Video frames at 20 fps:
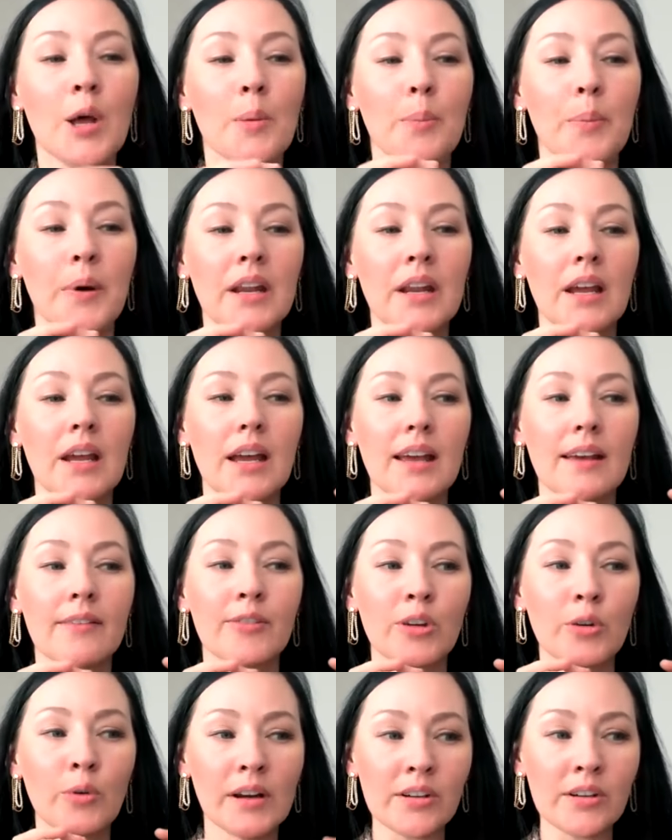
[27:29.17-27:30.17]
But if
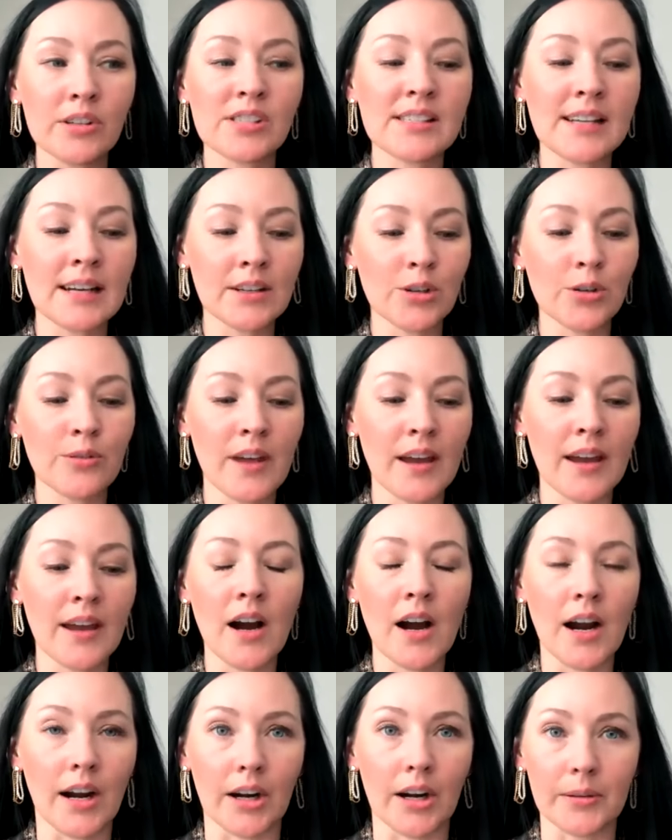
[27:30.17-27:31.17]
you understand who they
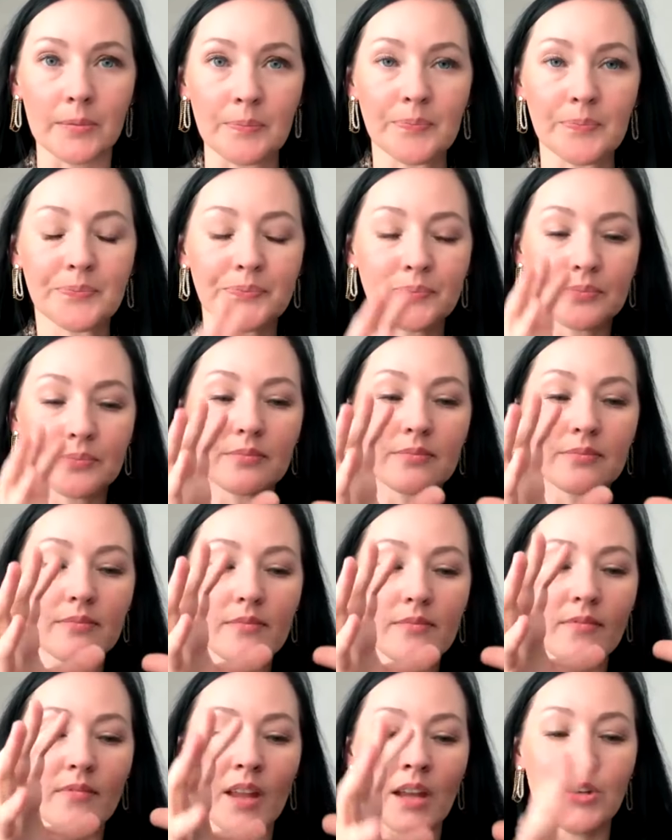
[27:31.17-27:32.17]
are,
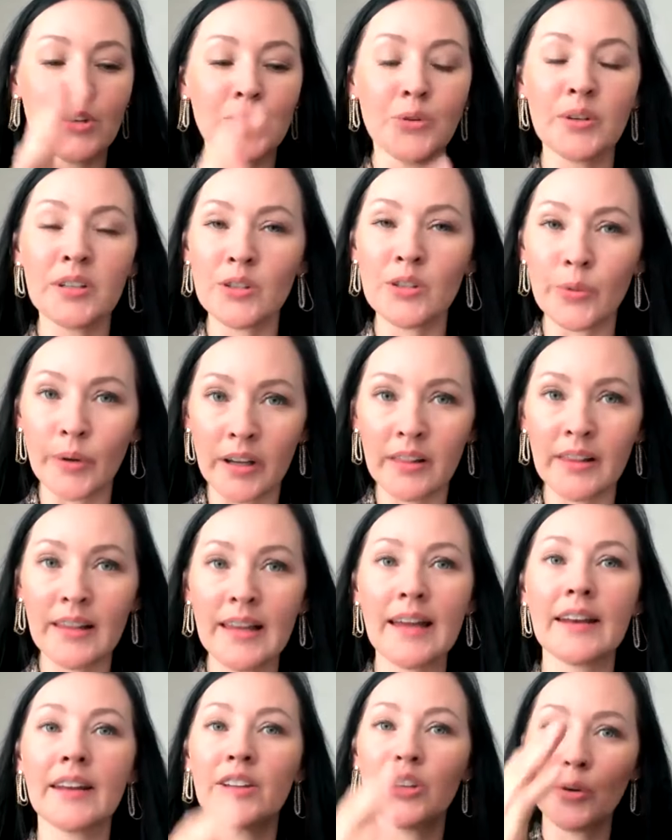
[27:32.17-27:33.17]
you can drill
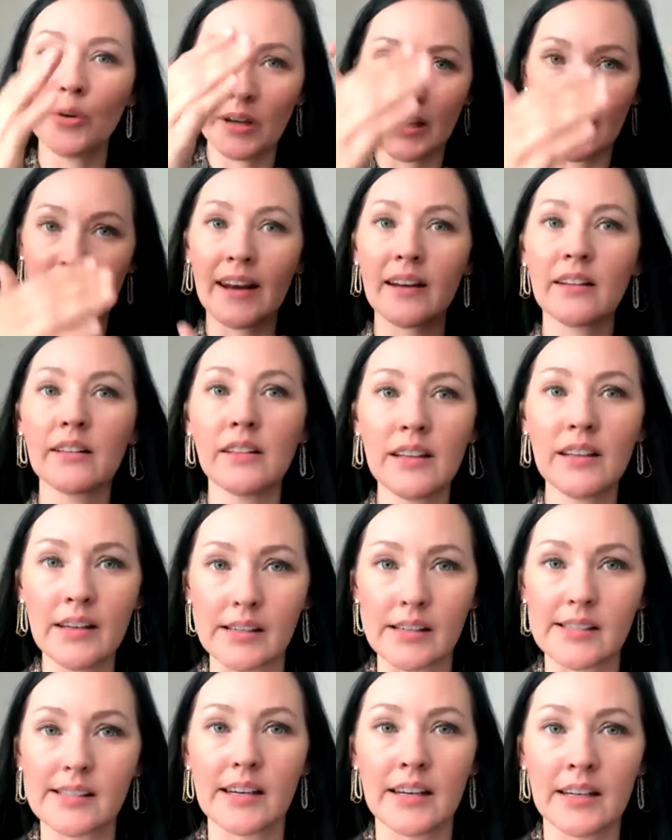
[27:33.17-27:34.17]
in and you can get a
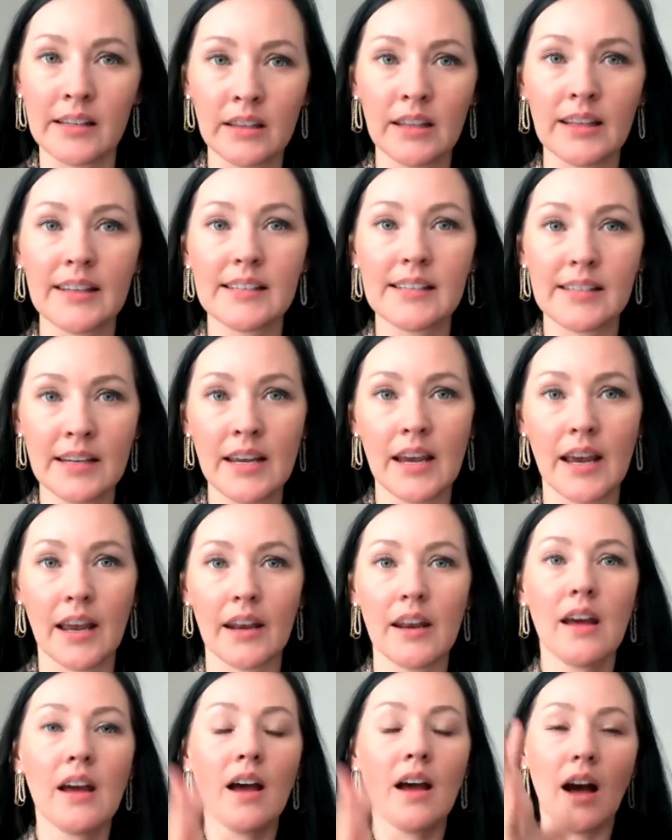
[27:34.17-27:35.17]
list in
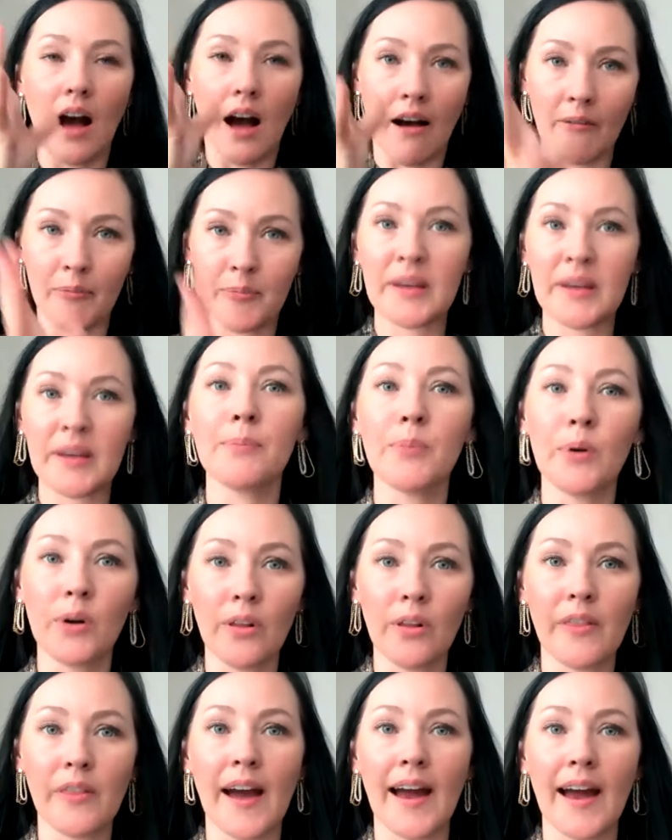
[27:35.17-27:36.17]
LinkedIn of
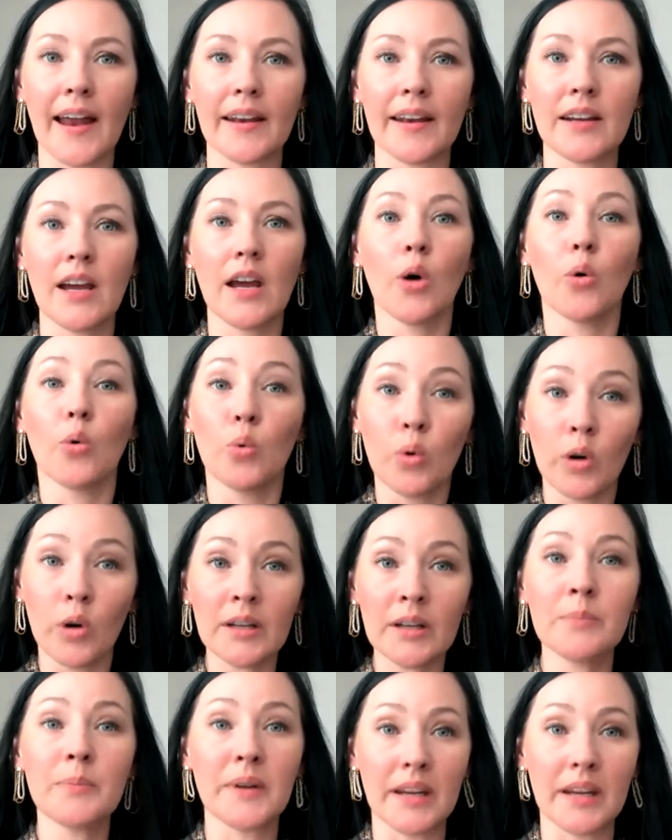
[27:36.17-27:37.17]
people that
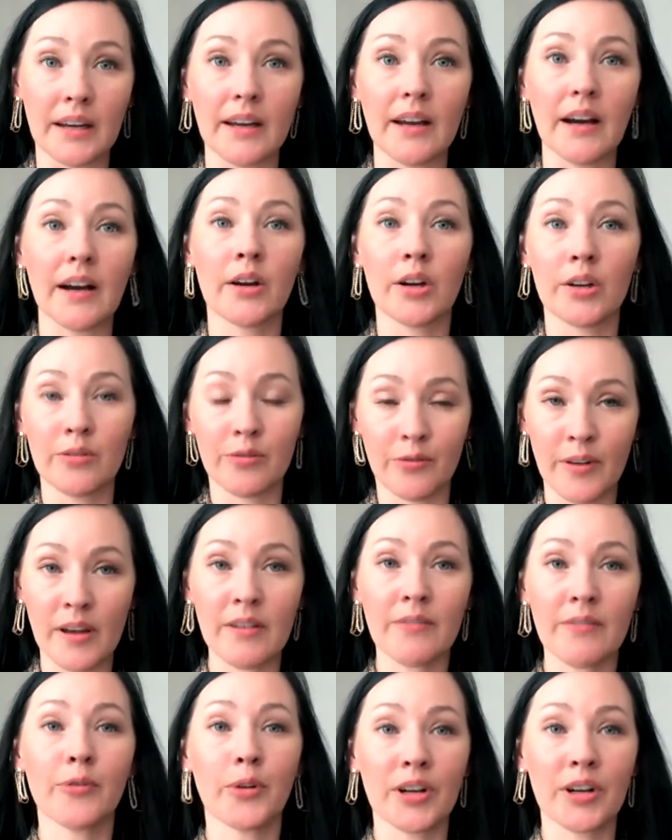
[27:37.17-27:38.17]
would be a good
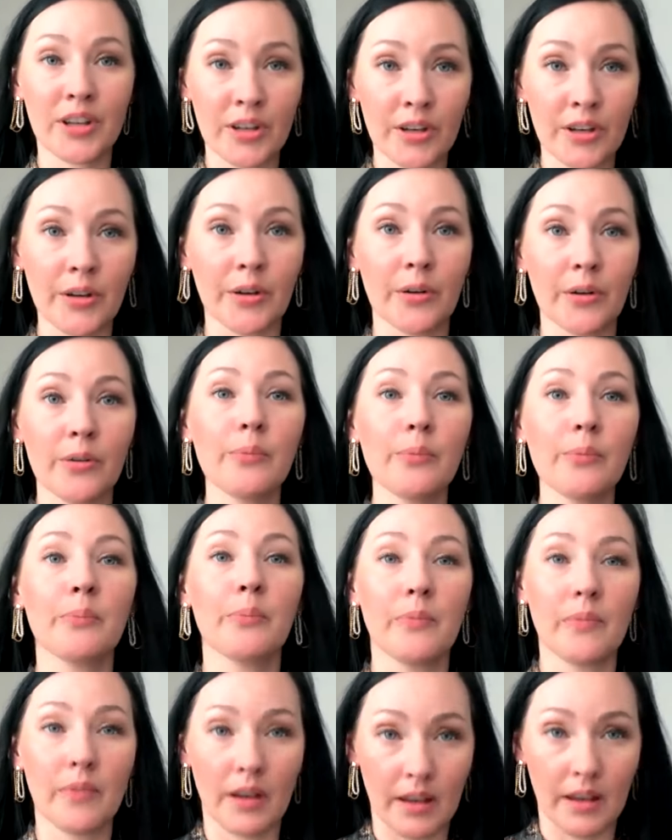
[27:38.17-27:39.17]
fit for you
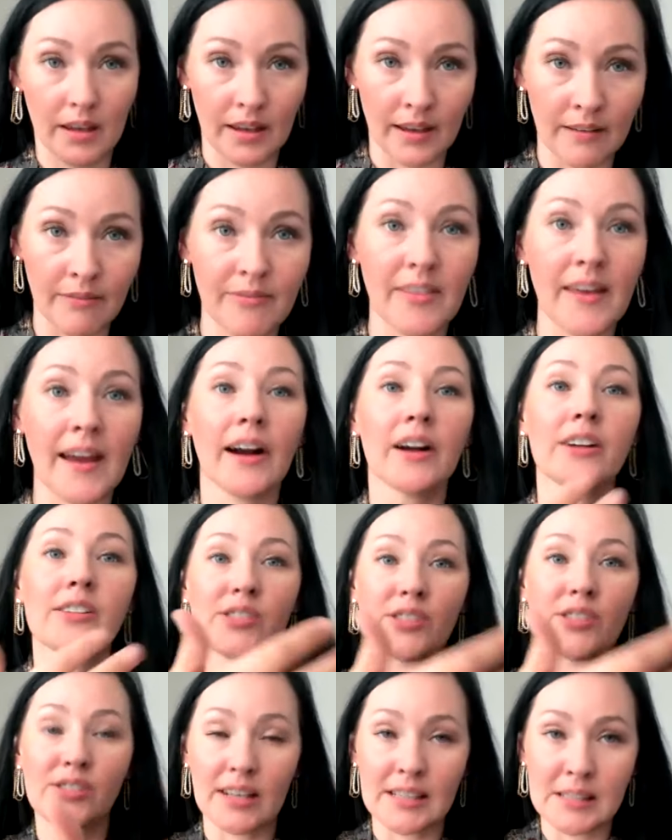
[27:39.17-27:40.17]
if they're
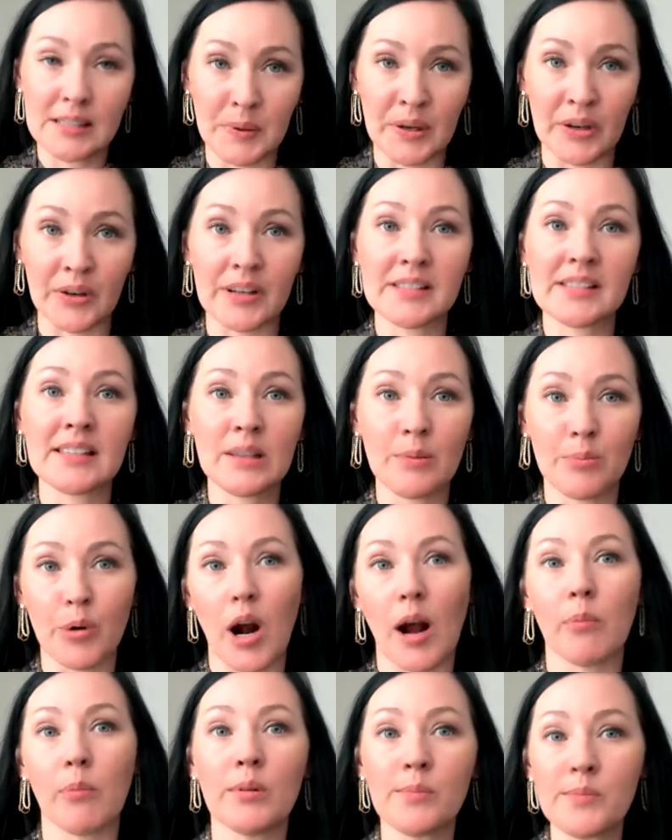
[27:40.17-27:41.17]
experiencing the
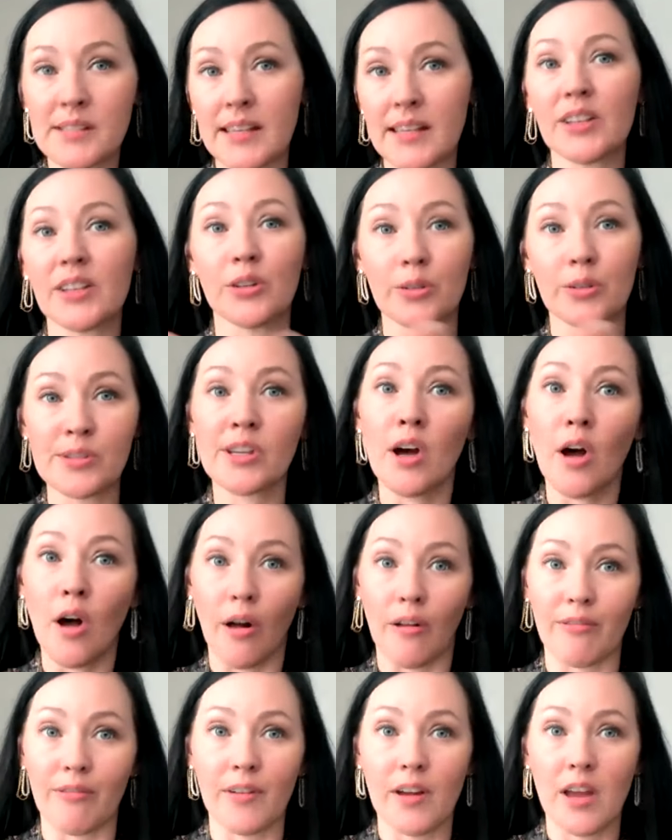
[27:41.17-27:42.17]
problems that you
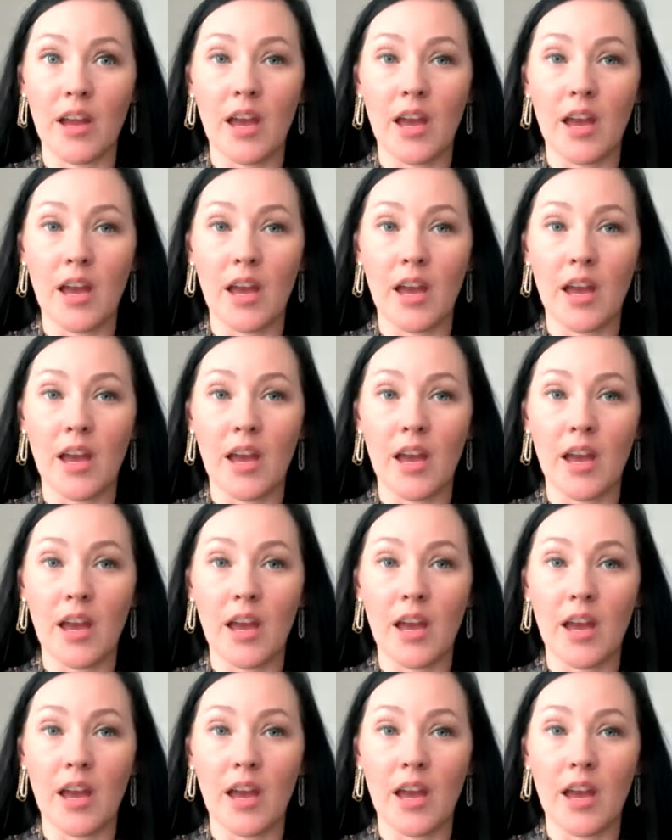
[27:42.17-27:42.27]
solve